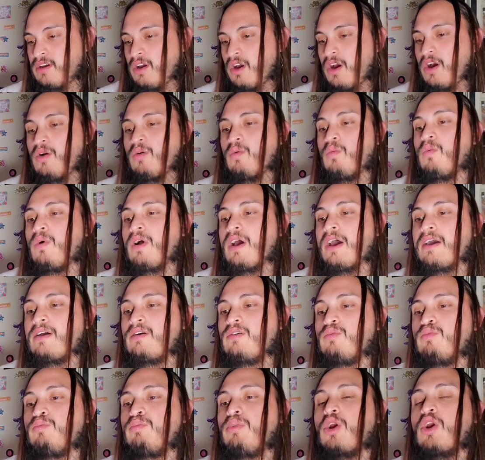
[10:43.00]
A
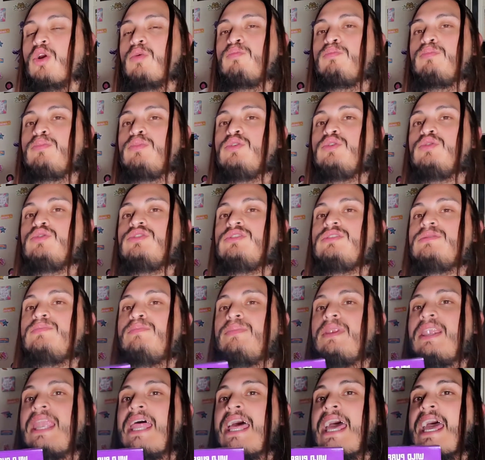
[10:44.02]
wild purple
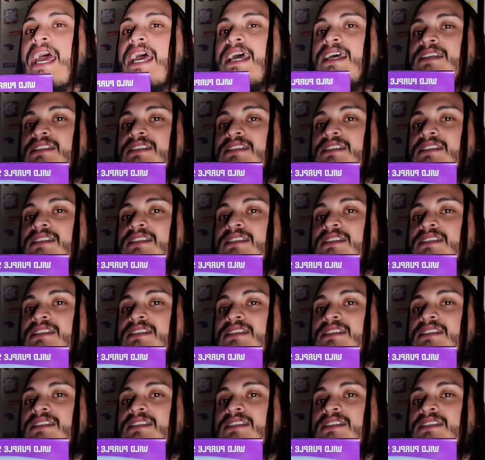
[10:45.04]
splash.